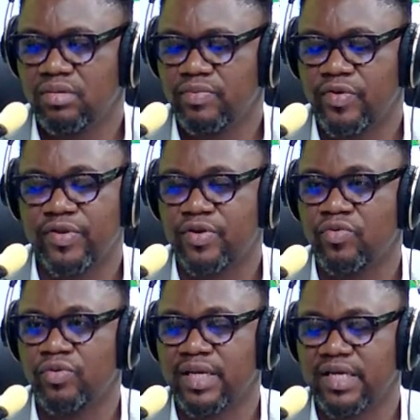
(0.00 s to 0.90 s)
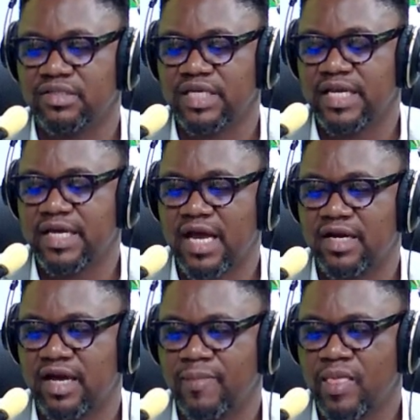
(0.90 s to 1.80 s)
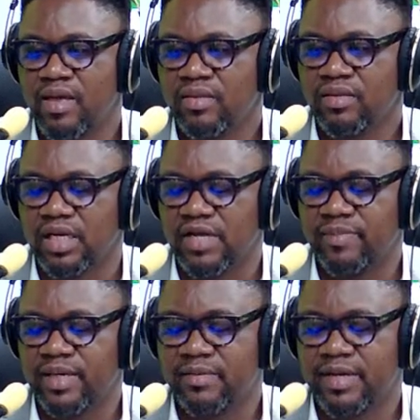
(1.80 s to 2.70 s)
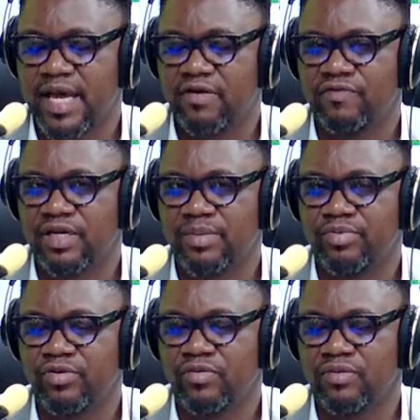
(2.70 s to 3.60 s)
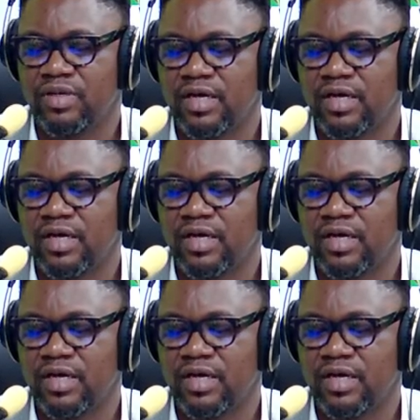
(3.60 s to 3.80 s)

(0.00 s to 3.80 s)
We already know who he is. In Canada, the head of the Liberal